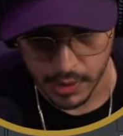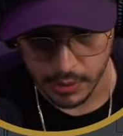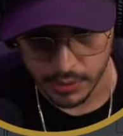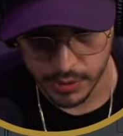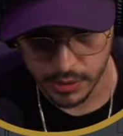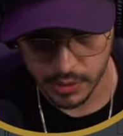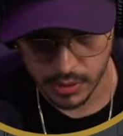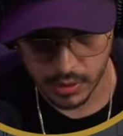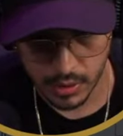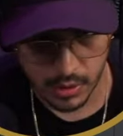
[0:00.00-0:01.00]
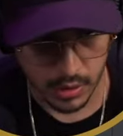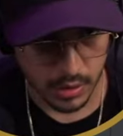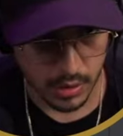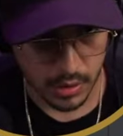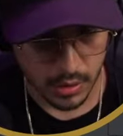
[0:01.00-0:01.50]
notes.
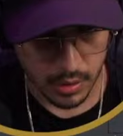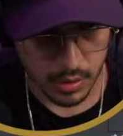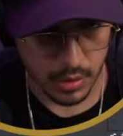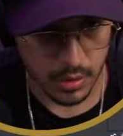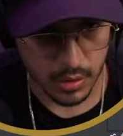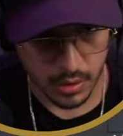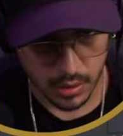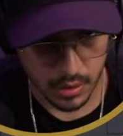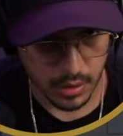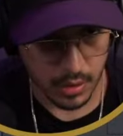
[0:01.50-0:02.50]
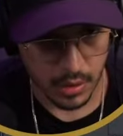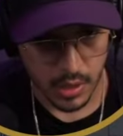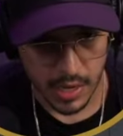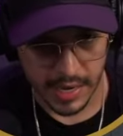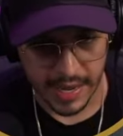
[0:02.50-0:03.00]

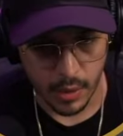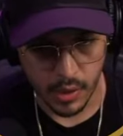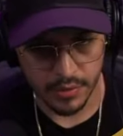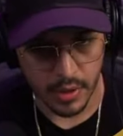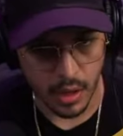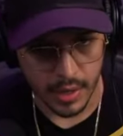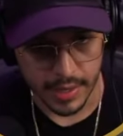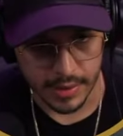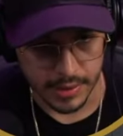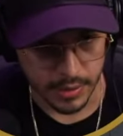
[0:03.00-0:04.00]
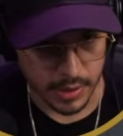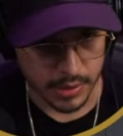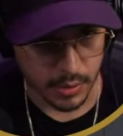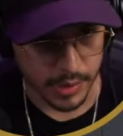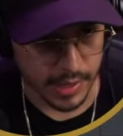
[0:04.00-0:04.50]
And I kind of want to elongate this, right?
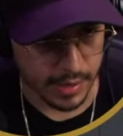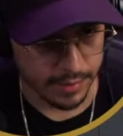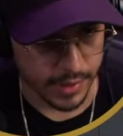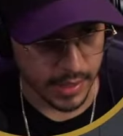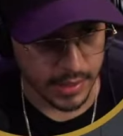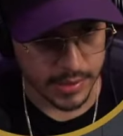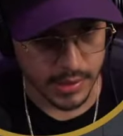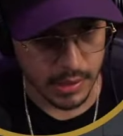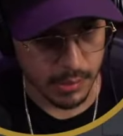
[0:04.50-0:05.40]
So we have a C